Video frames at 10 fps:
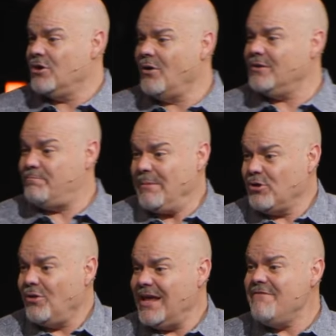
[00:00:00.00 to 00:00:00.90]
don't know.
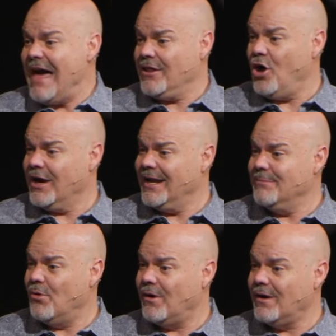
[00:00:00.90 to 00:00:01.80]
People don't live that long
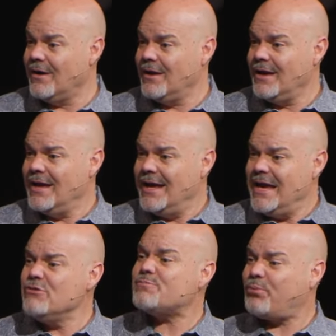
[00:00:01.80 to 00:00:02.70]
anymore.
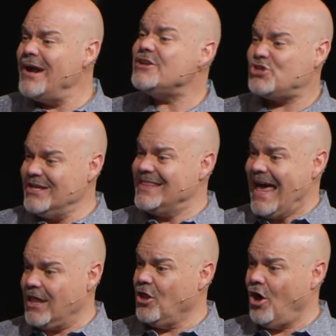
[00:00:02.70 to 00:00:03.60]
He was preaching
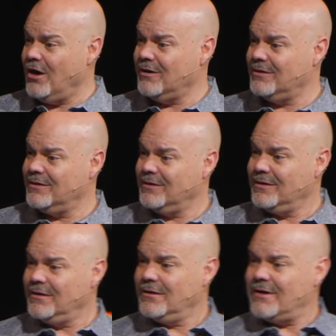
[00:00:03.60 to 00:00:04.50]
that long,
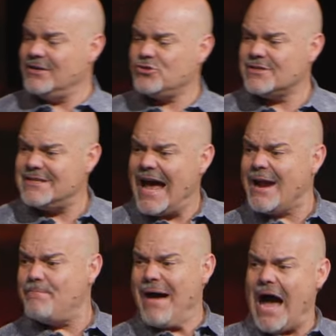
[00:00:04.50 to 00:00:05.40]
right? So it's
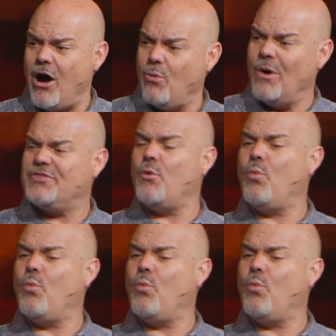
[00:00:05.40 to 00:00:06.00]
not about what